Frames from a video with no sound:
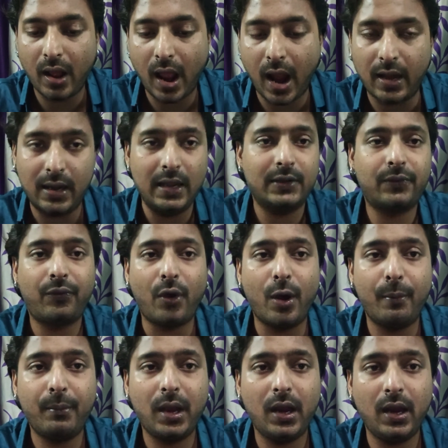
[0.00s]
at least
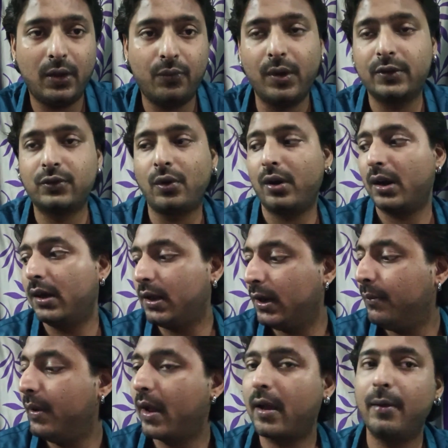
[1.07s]
for me it was not a
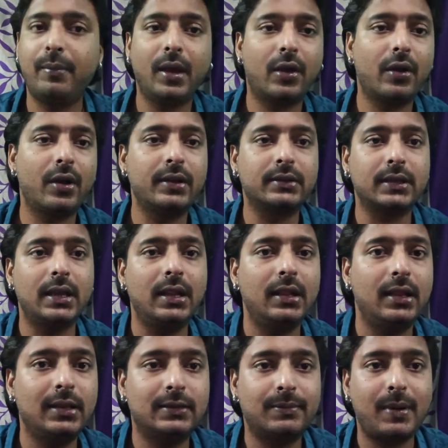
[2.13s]
deal breaker, because
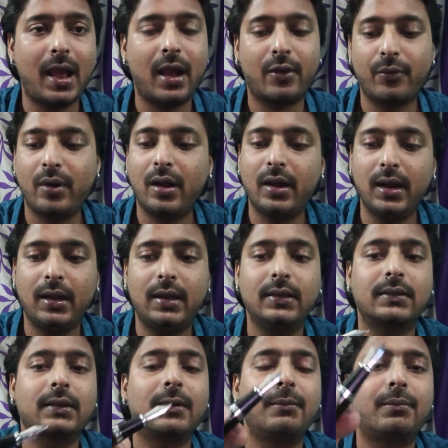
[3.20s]
in this black one it
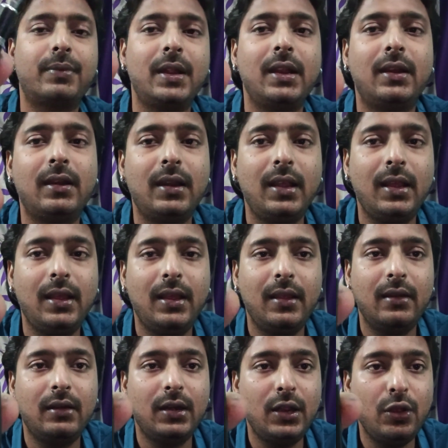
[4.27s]
is
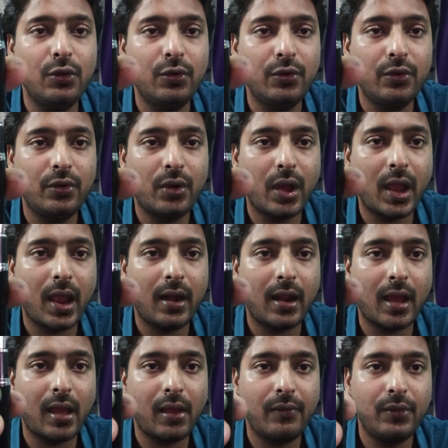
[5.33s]
completely new,
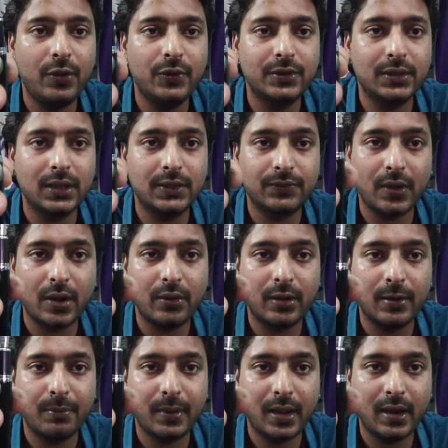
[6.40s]
and I have used this
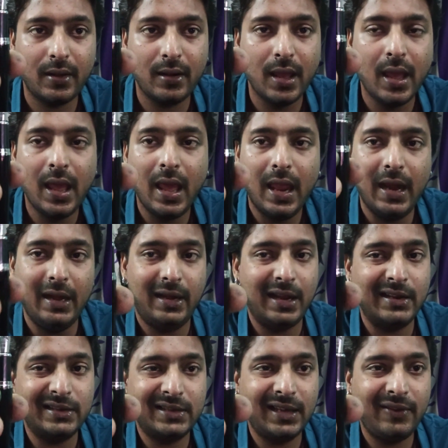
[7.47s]
fountain pen
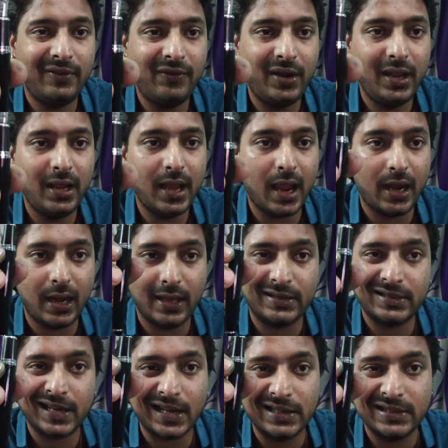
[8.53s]
intensively and
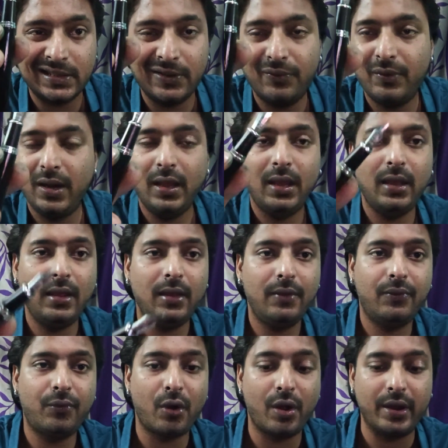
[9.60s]

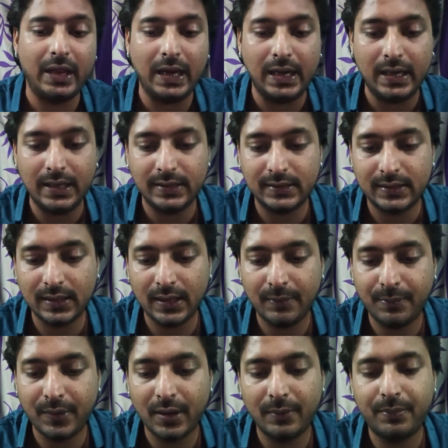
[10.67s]
extensively for
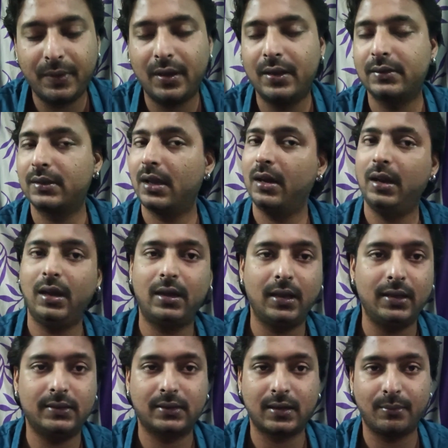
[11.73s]
EDC purpose, and it
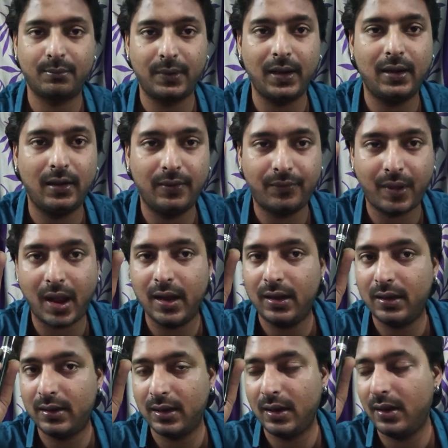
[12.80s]
is completely
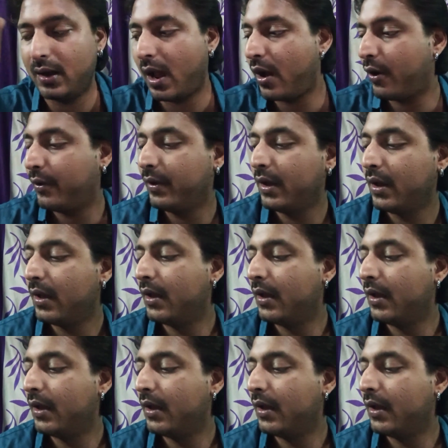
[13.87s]
fine till now.